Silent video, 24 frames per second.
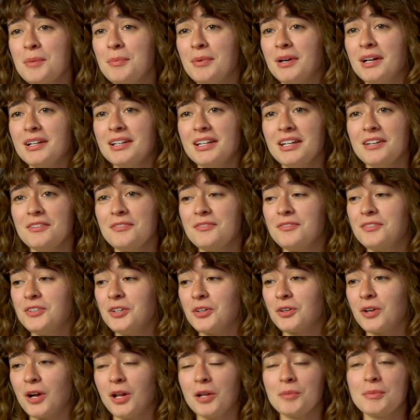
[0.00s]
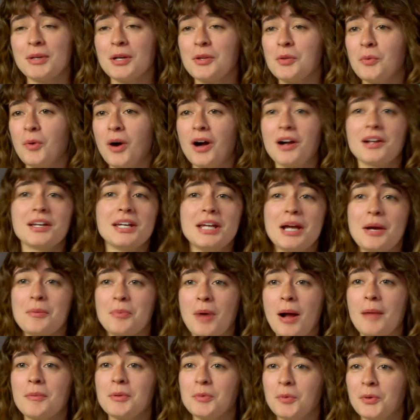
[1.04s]
but if you're calling me on the walkie, I
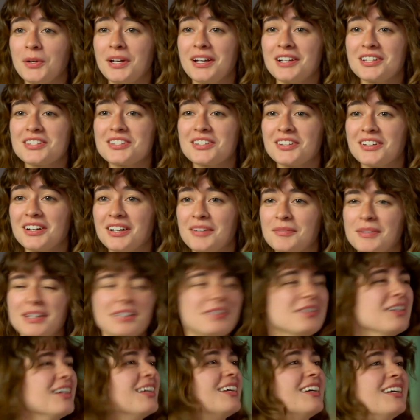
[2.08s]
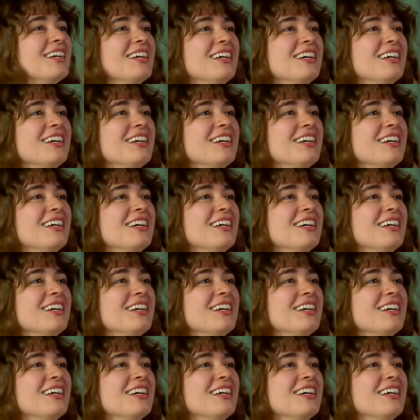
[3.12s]
probably won't answer. I'm like, wait.